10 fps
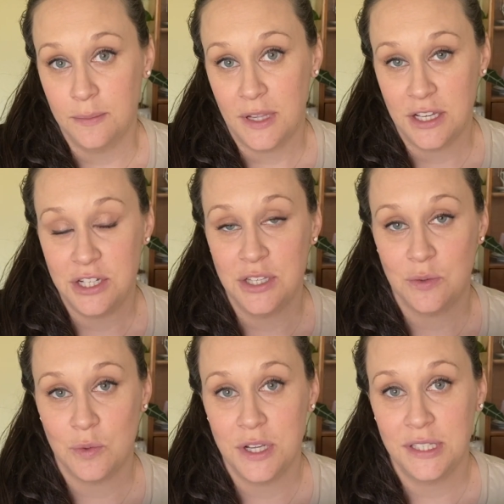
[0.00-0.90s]
Like, she's
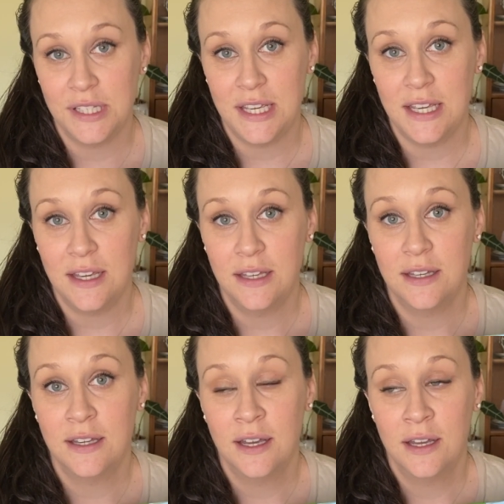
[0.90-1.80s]
really
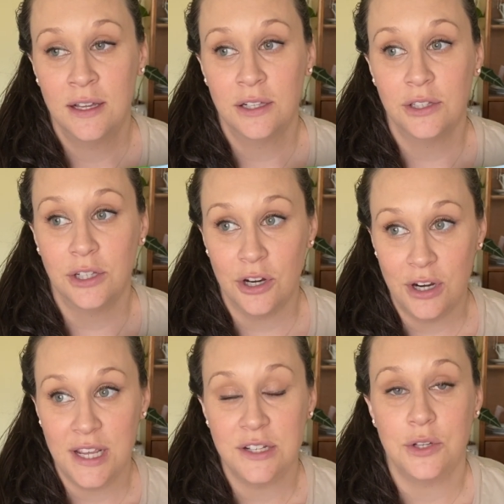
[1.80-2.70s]

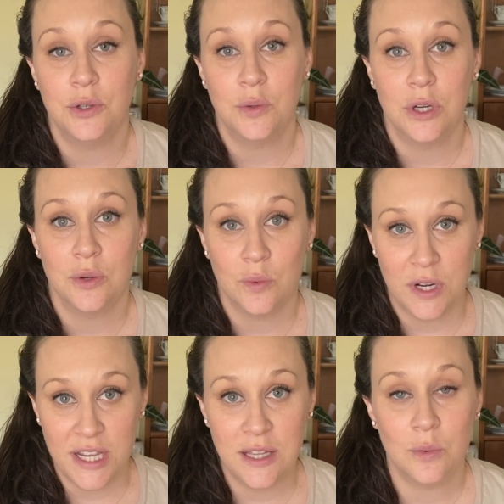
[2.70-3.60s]
learning to read.